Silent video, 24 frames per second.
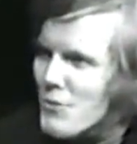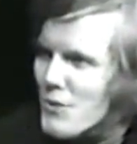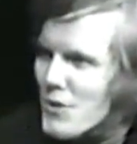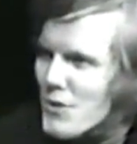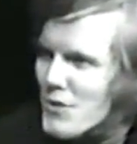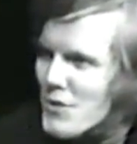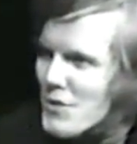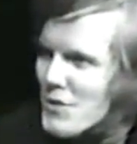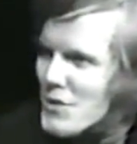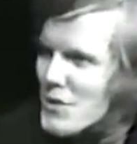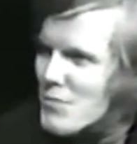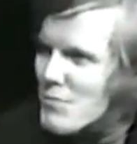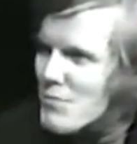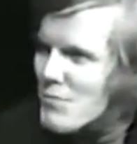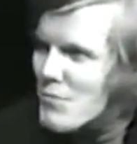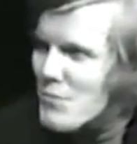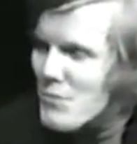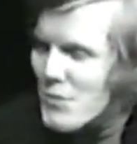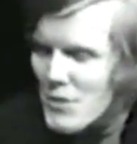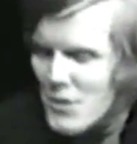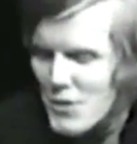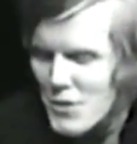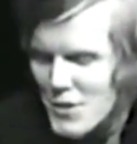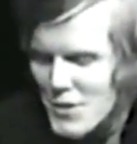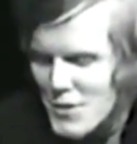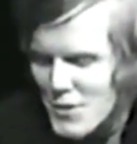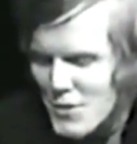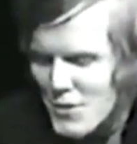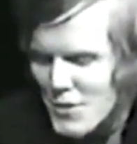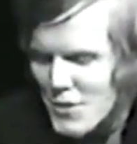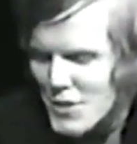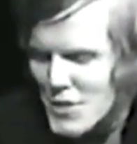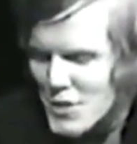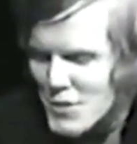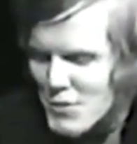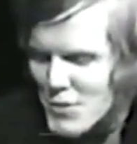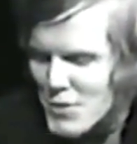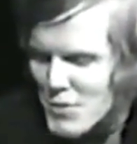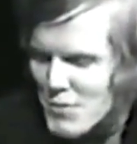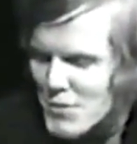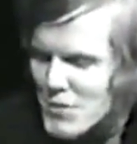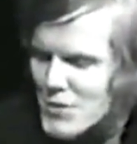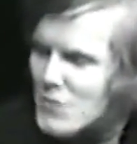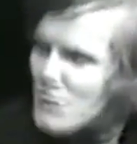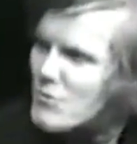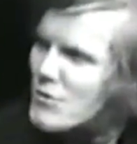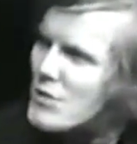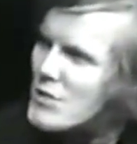with the early
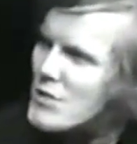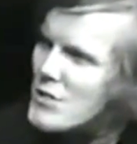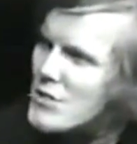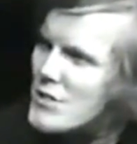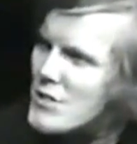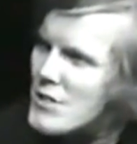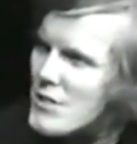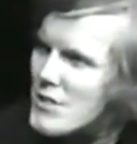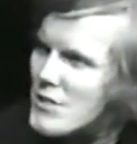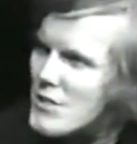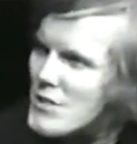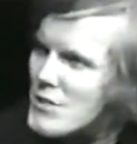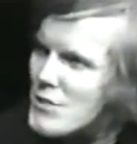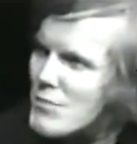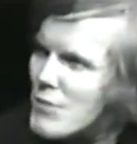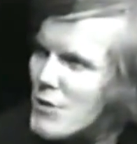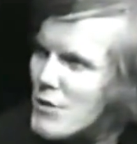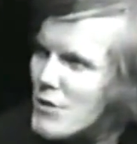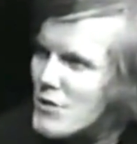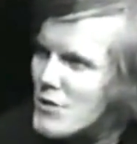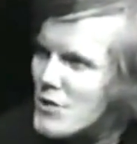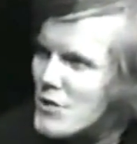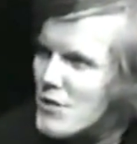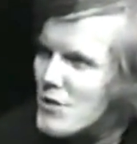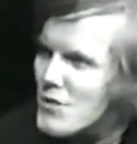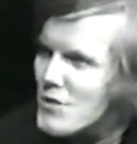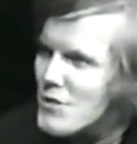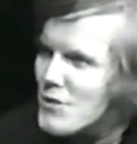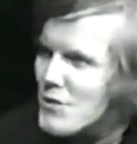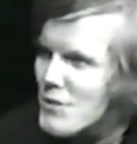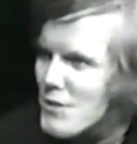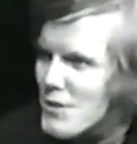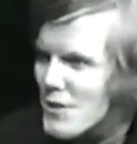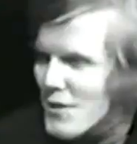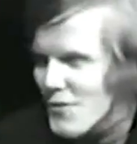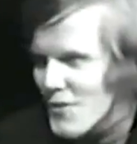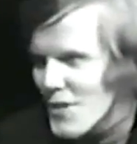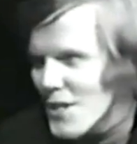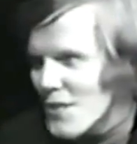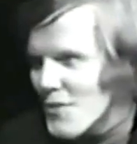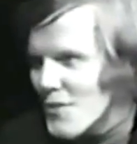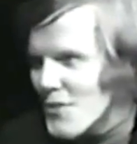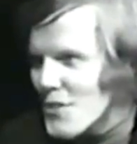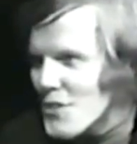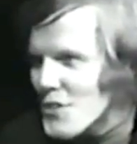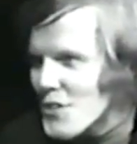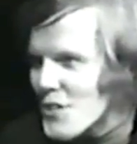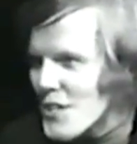experiments in which small children, if
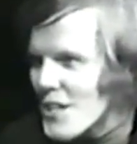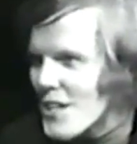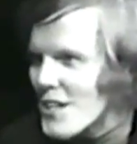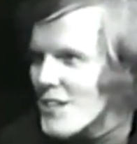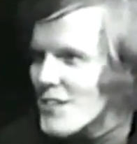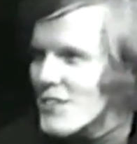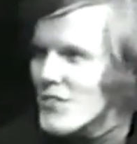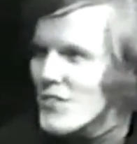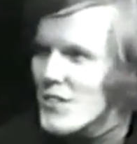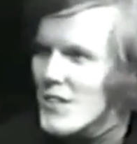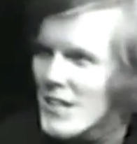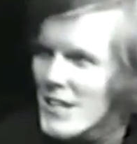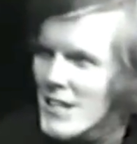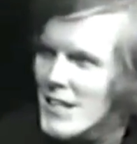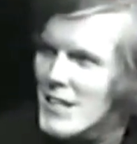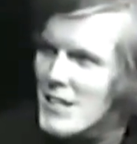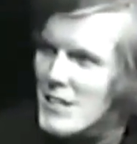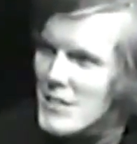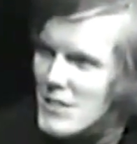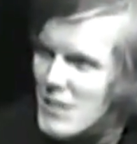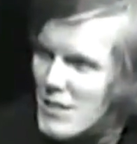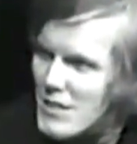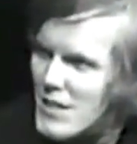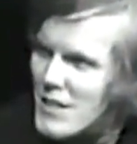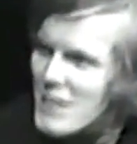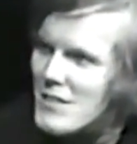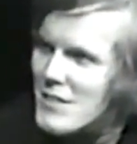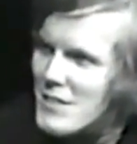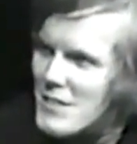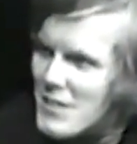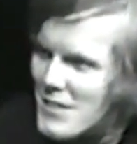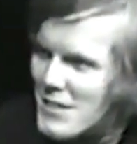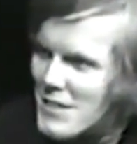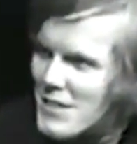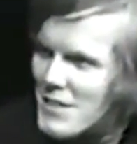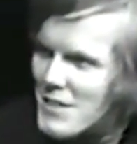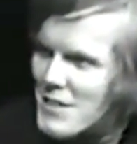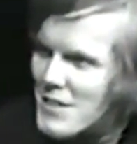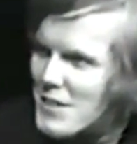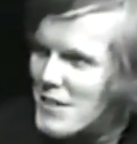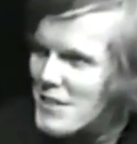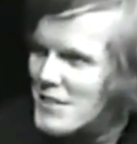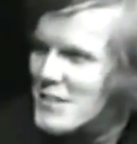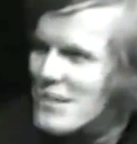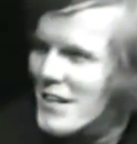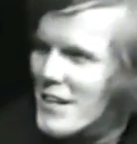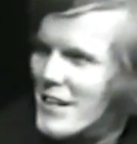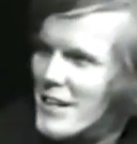given a chance, selected
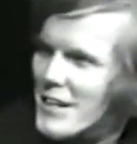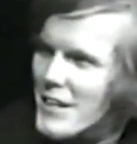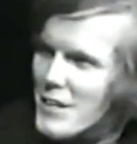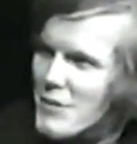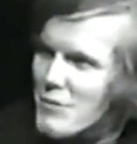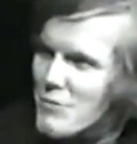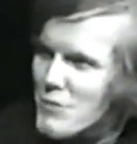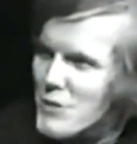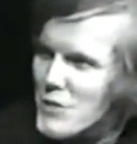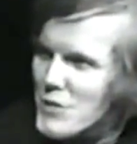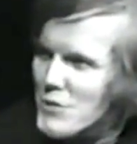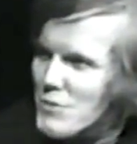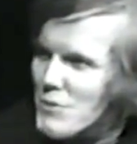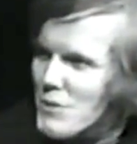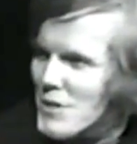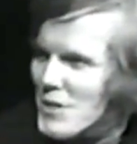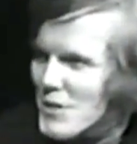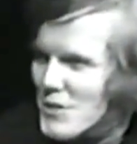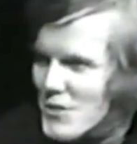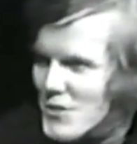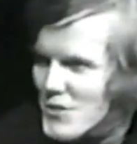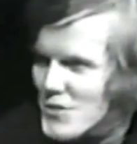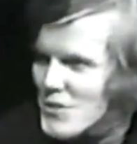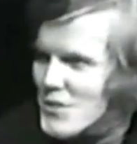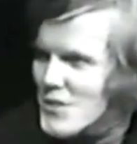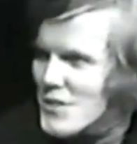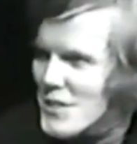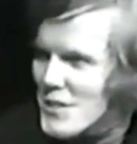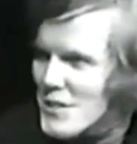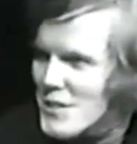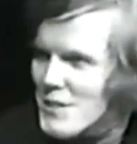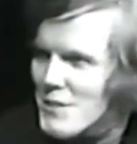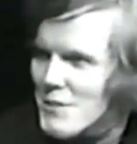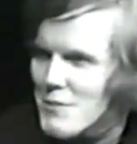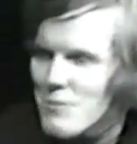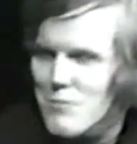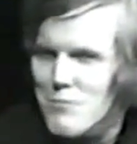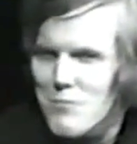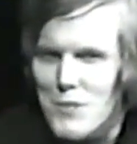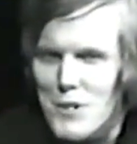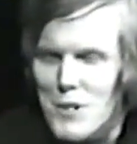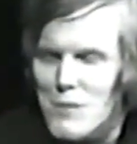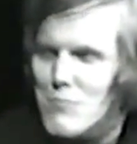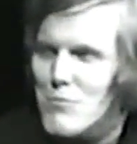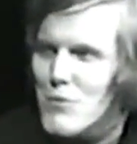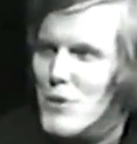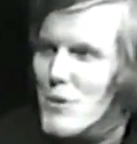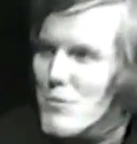a diet which was
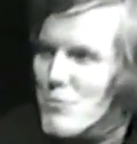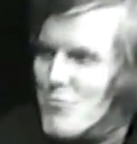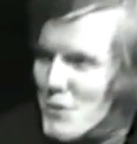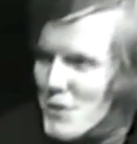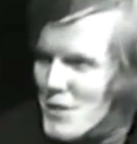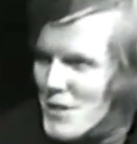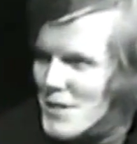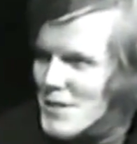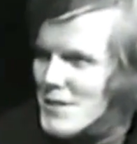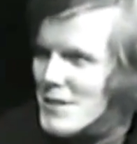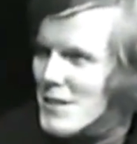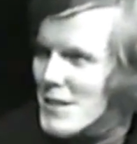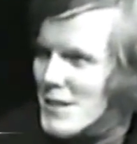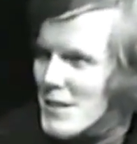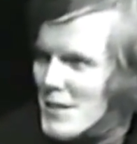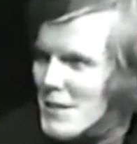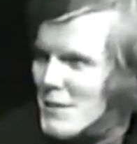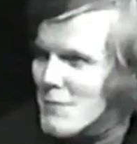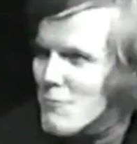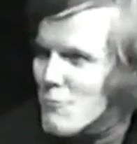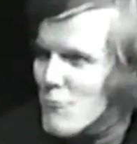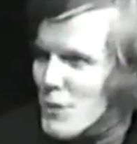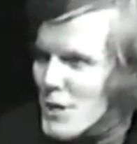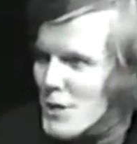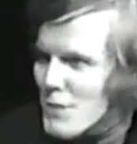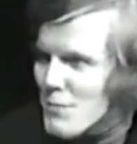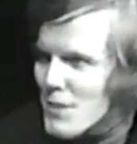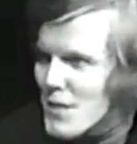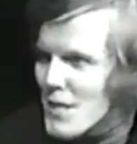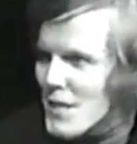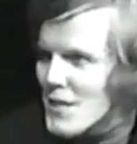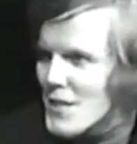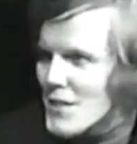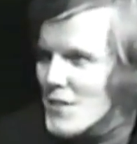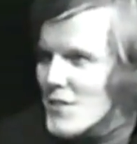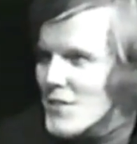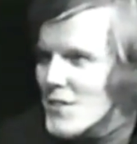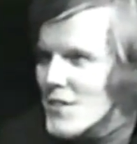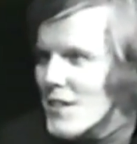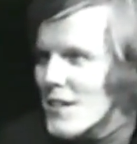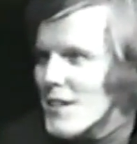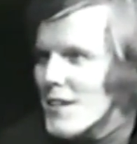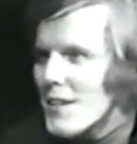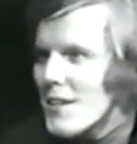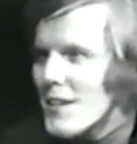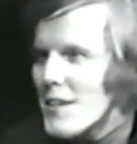appropriate and well balanced.